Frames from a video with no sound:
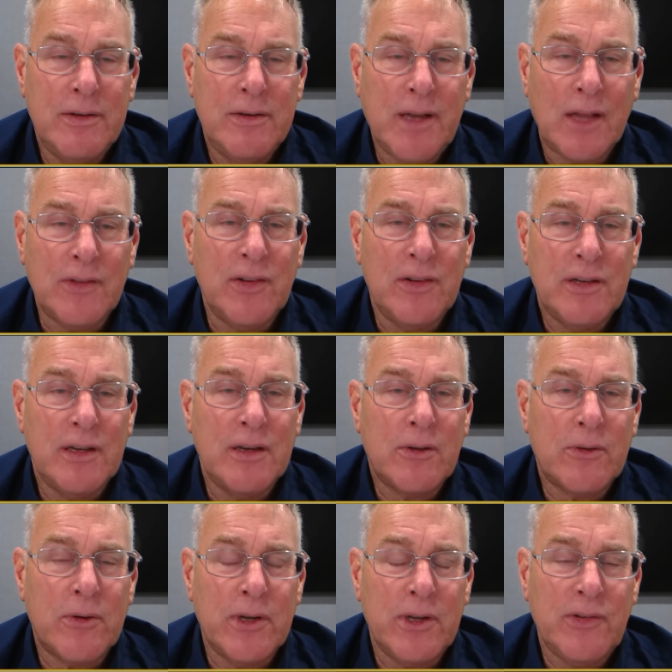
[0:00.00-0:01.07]
doesn't
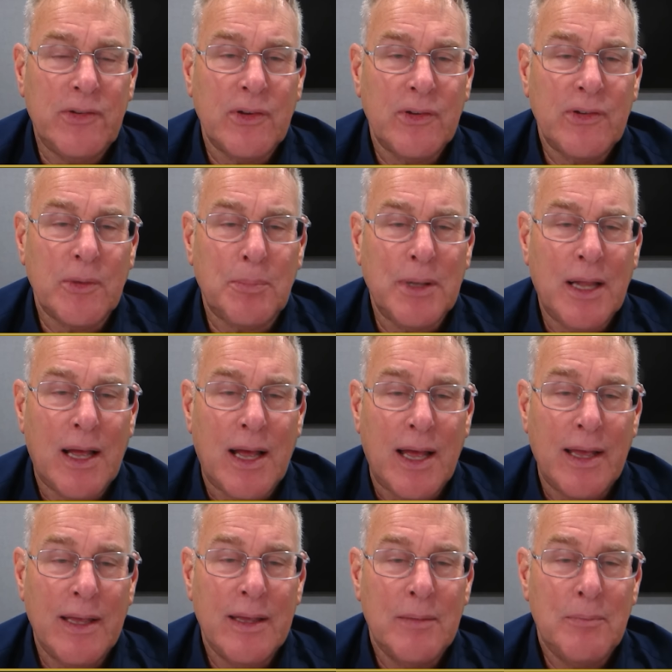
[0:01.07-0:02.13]
increase
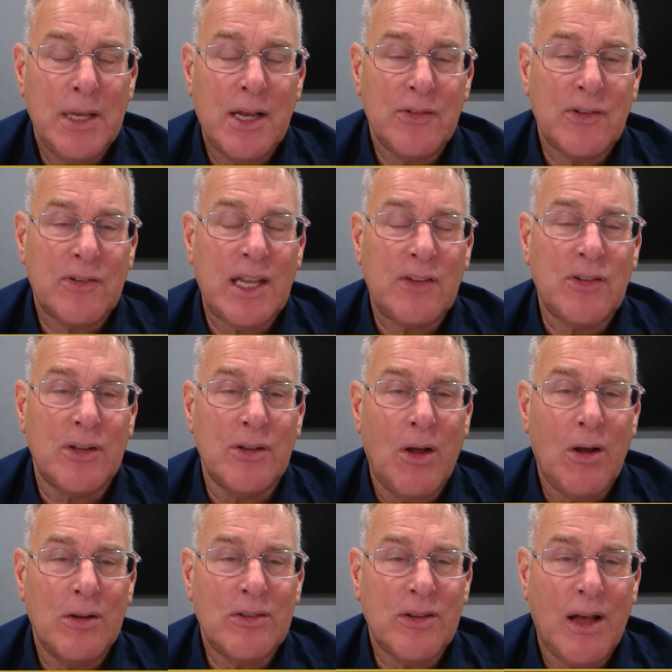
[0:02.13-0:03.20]
supply because it takes a
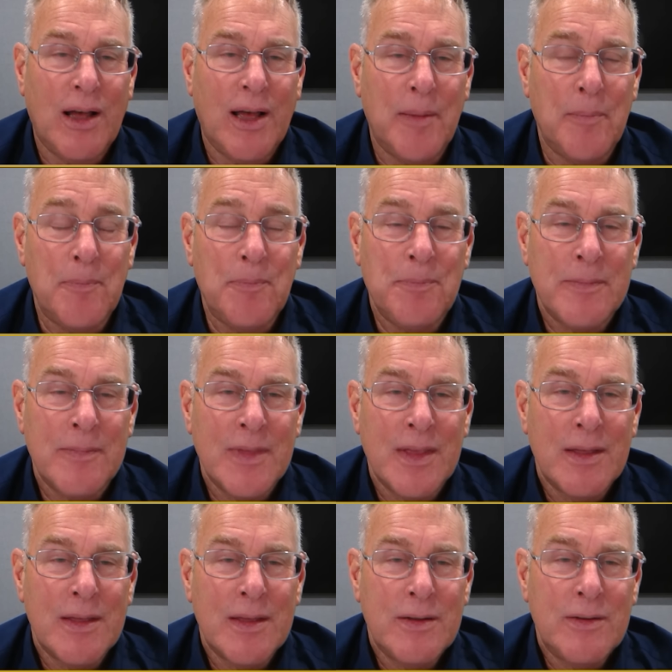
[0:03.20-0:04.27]
long time
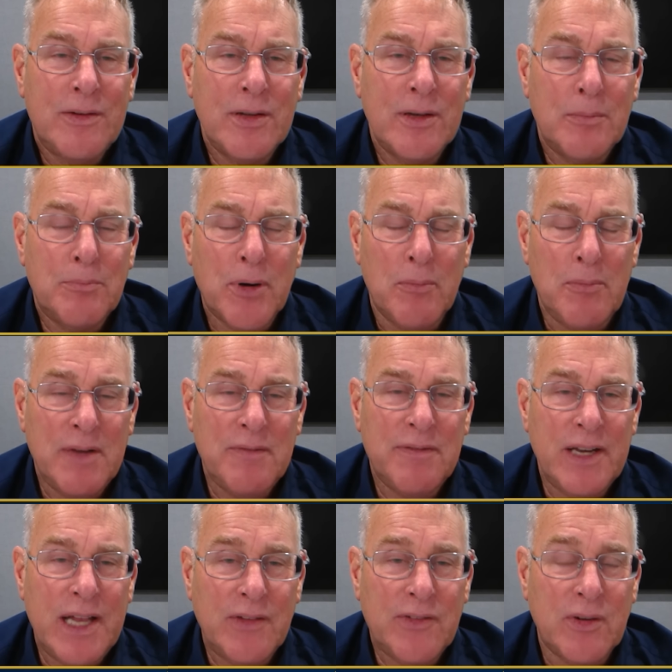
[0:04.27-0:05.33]
to permit,
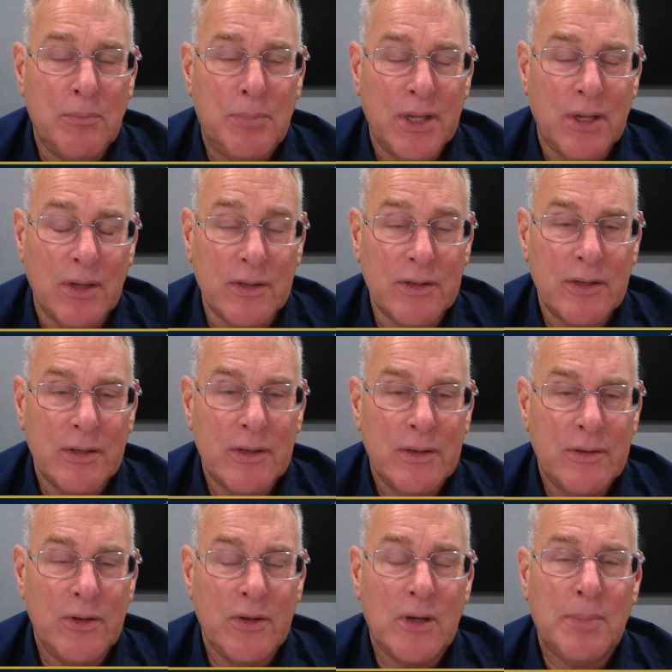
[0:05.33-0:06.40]
finance, and build
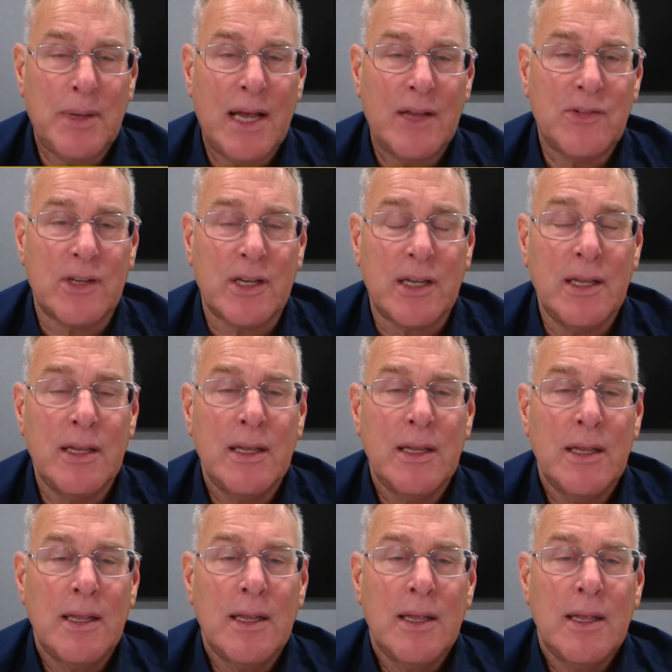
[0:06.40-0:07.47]
new capacity.
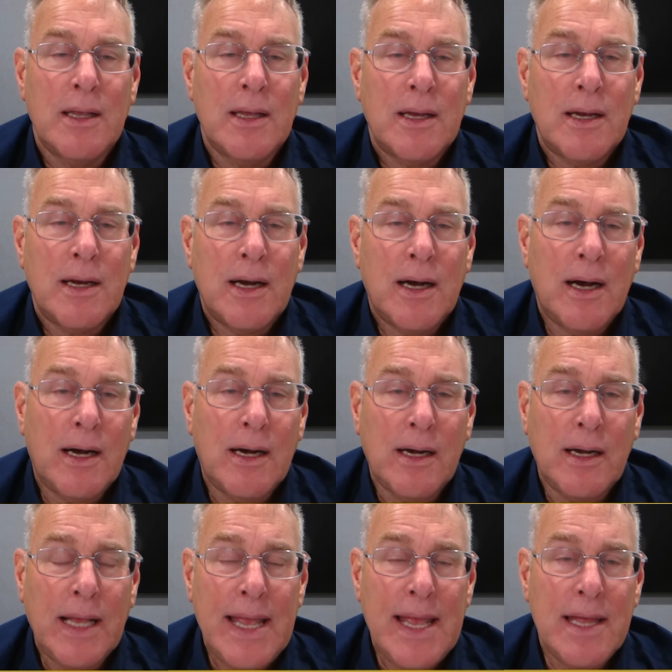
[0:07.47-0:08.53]

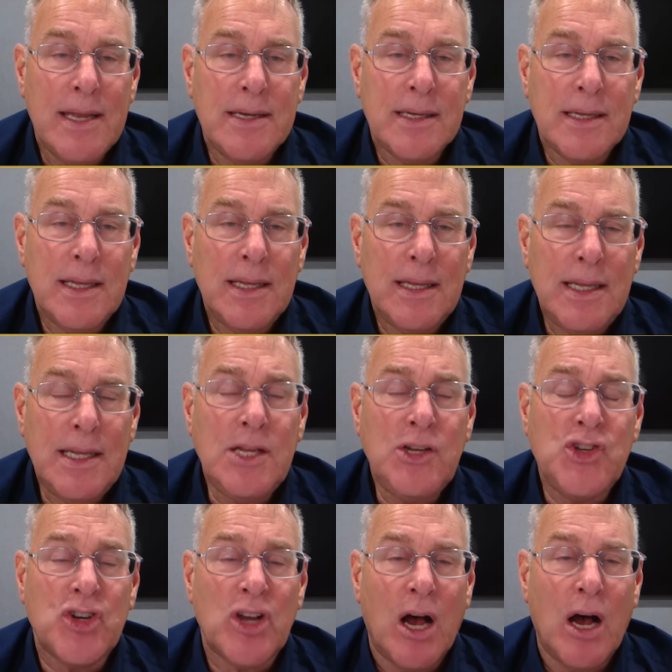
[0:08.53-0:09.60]
Uh, and
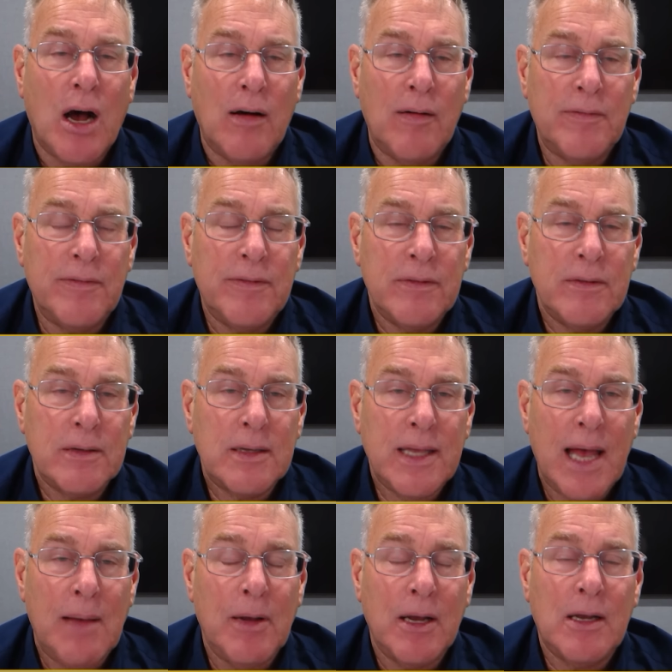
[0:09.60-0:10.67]
each of
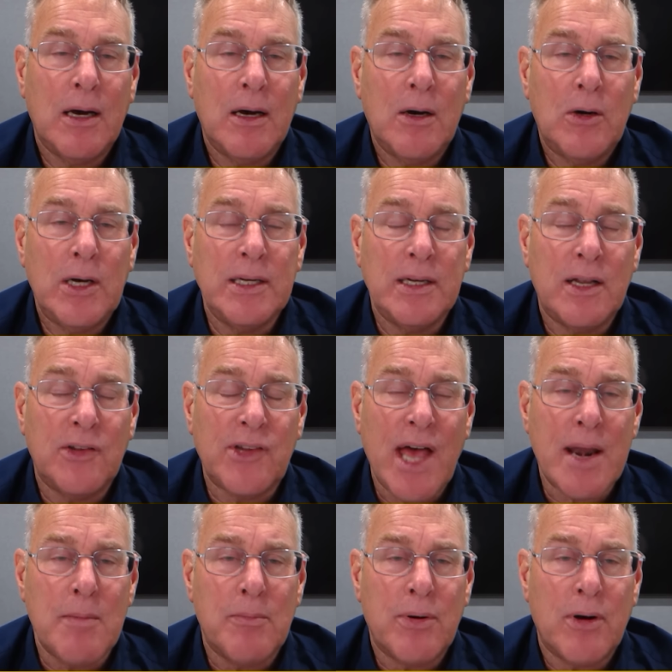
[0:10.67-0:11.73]
Cameco and
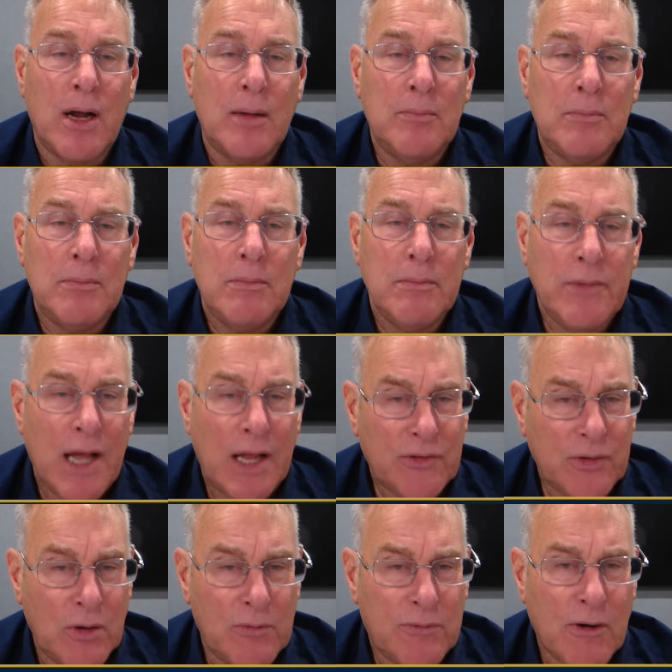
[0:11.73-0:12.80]
Kazatomprom, not
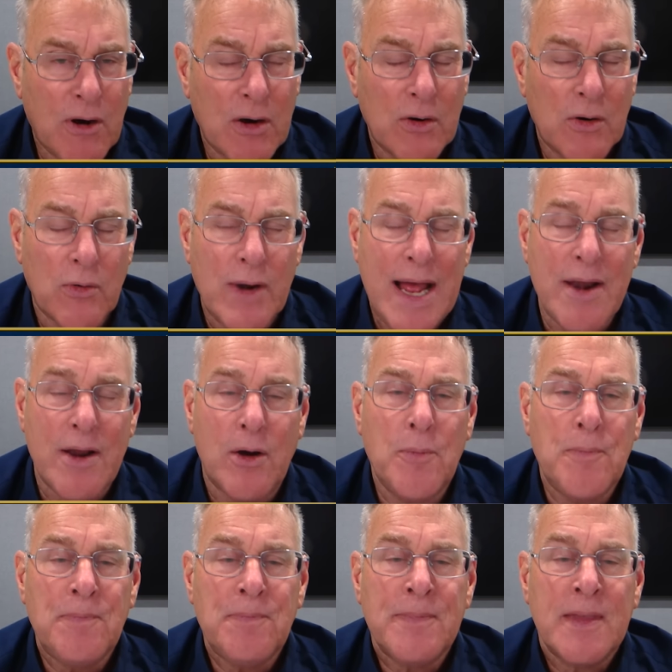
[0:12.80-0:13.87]
so far Orano,